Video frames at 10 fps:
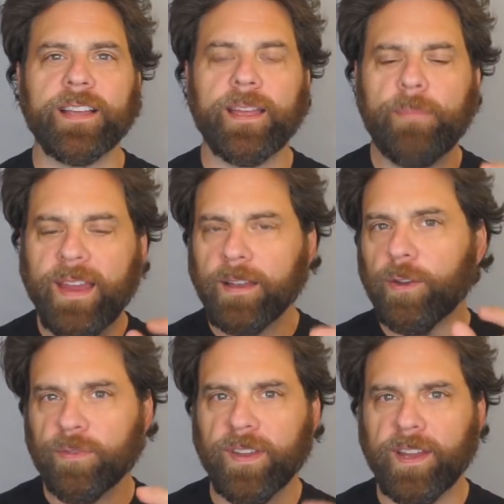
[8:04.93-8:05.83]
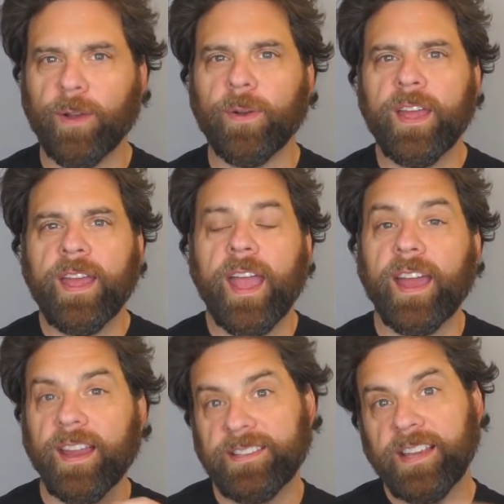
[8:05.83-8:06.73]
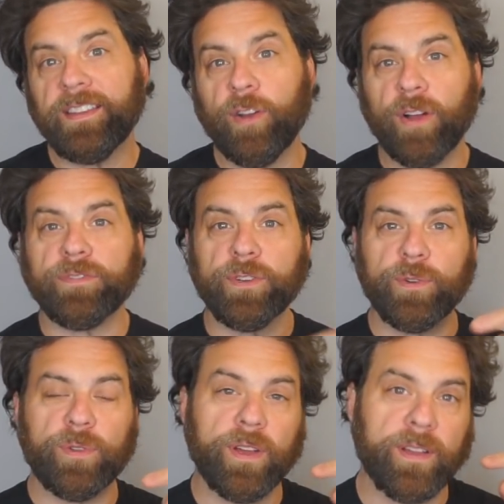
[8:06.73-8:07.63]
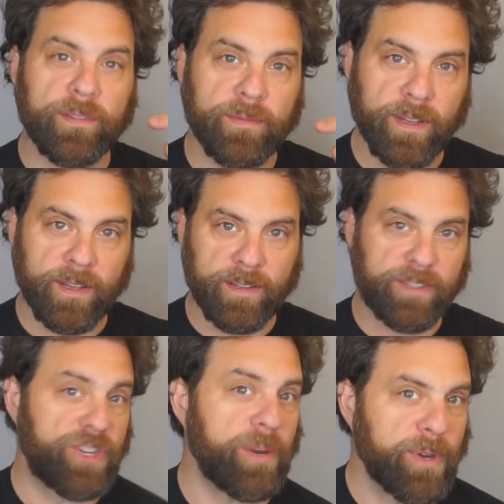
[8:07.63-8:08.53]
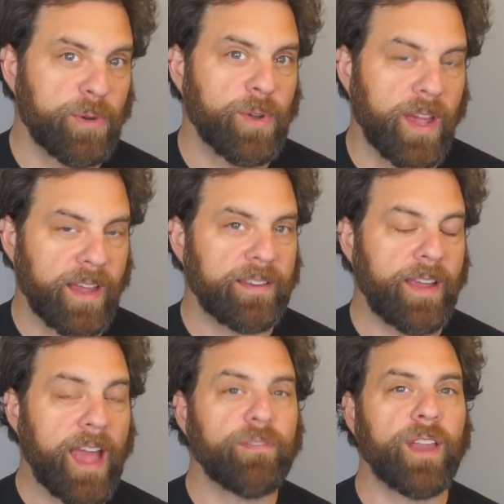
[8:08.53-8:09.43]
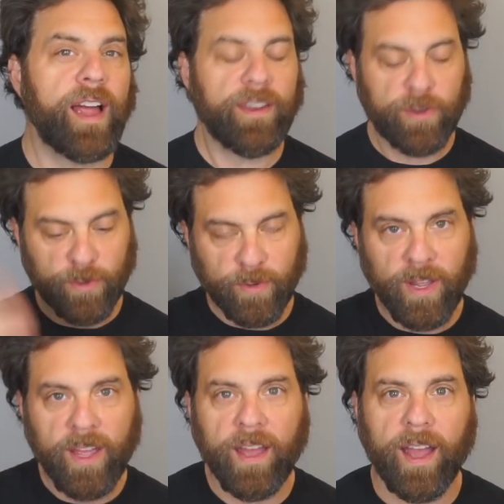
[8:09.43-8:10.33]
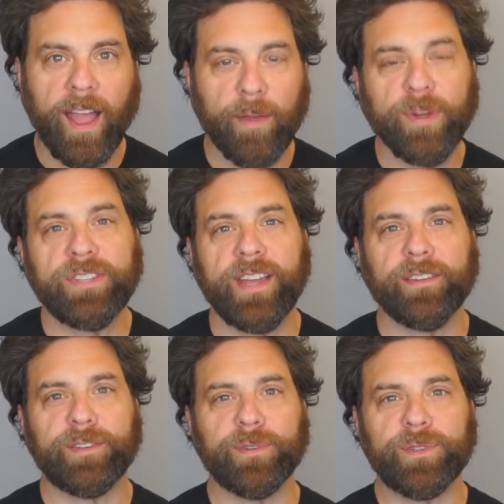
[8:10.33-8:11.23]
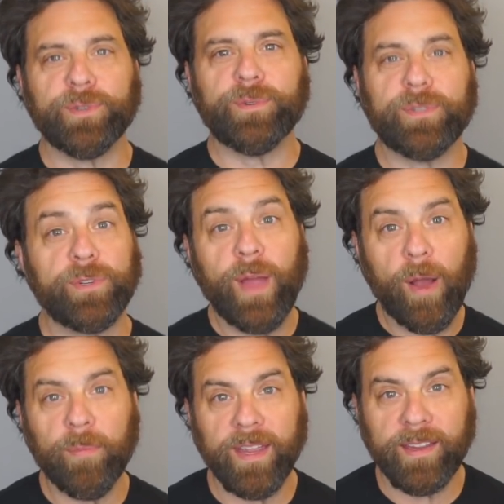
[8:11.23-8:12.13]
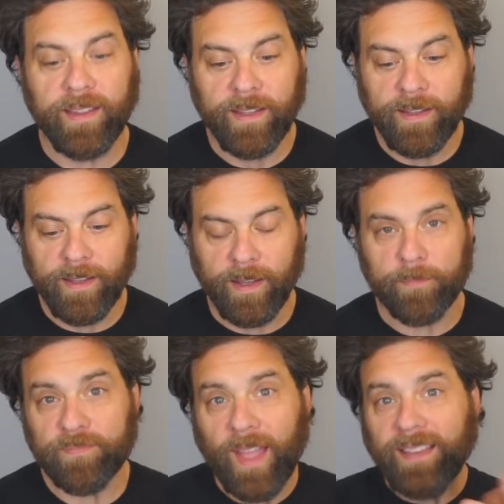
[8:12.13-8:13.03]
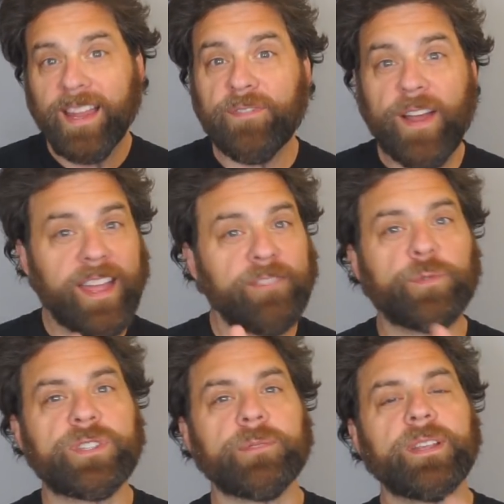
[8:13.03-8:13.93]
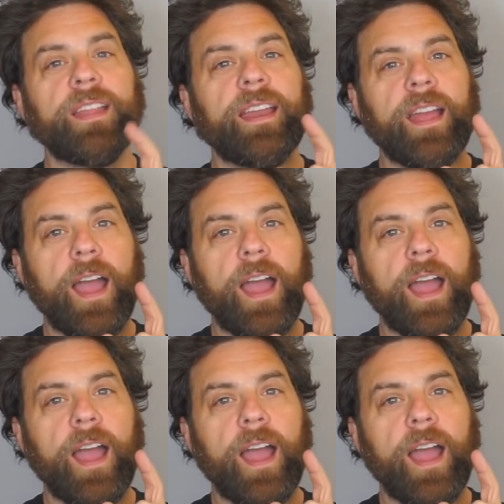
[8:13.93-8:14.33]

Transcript: I made a little video and I sent it off to the gentleman who at Avalon who I reached out to help me identify if it was something that